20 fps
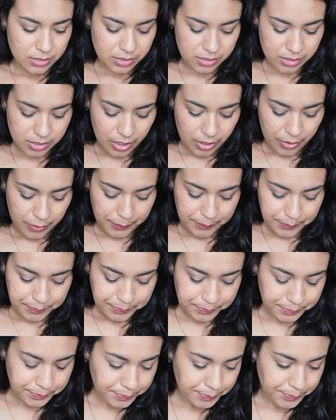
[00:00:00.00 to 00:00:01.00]
So
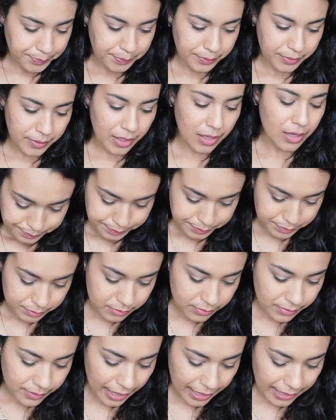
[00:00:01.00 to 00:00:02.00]

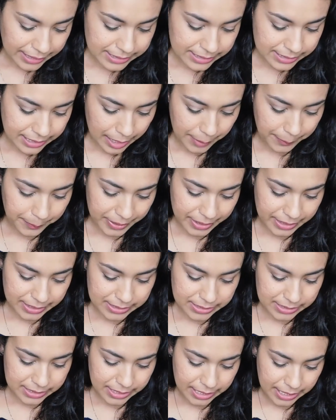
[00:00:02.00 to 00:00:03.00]
next up
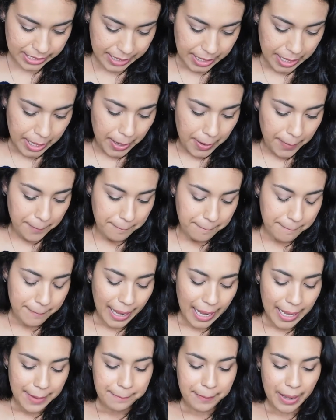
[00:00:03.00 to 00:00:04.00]
is the
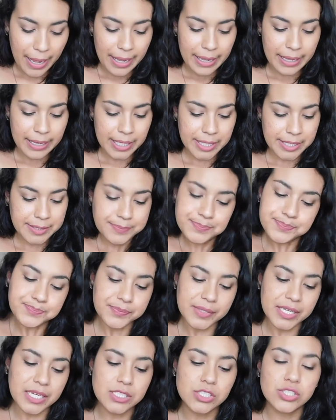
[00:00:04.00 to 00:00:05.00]
Bye Bye
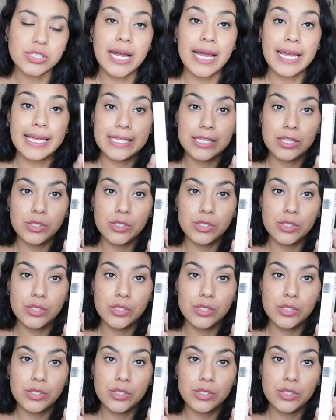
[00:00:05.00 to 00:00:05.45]
Under Eye